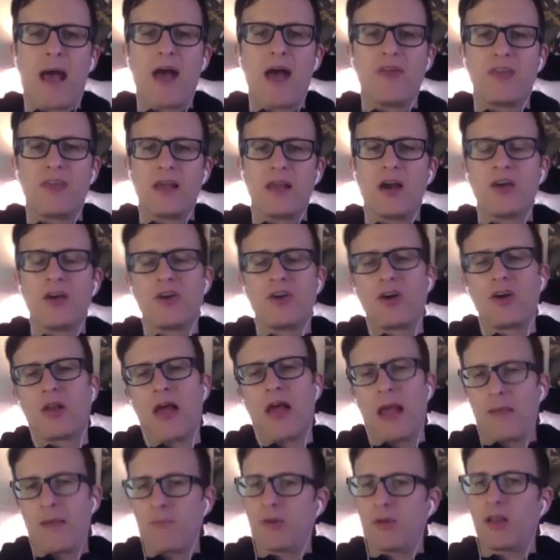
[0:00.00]
the
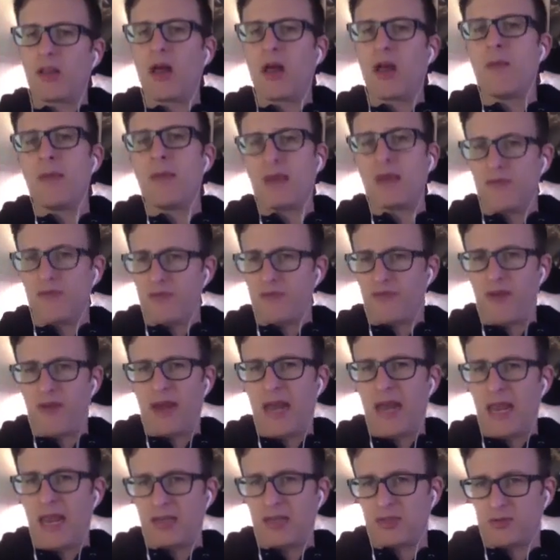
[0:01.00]
underlying plumbing of the
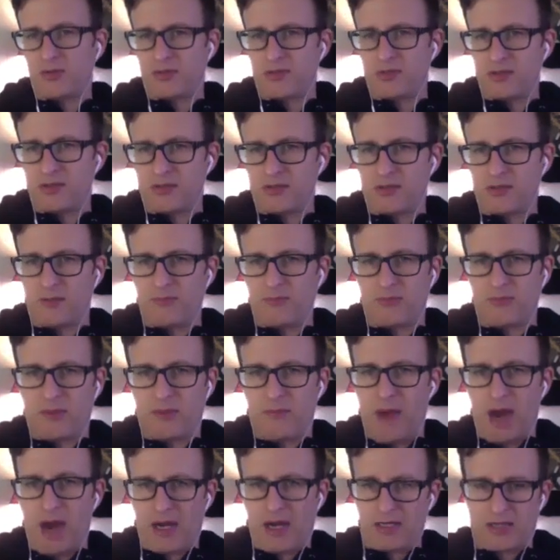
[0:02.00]
financial system, the
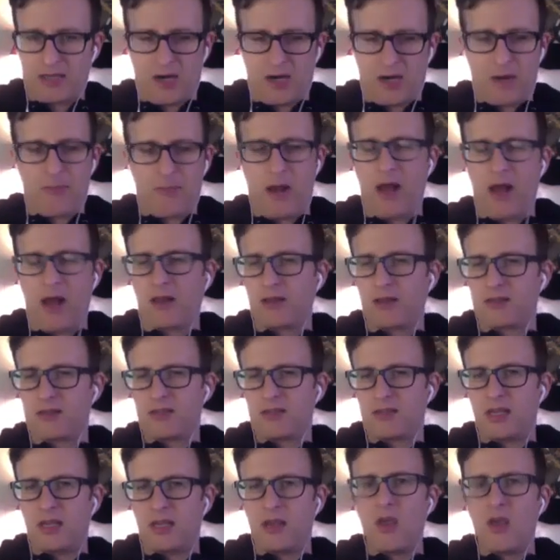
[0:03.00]
monetary
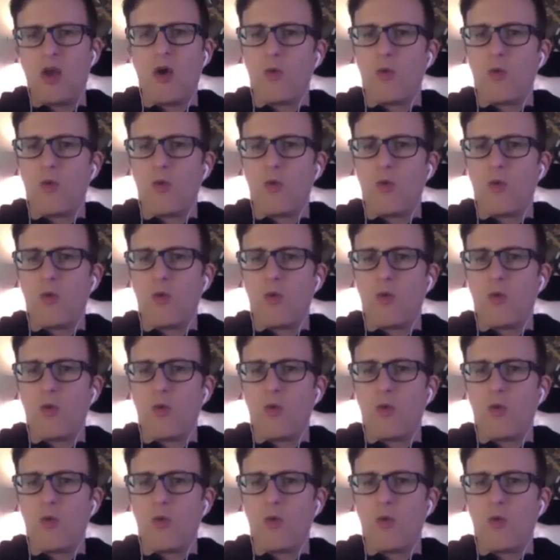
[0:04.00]
policy,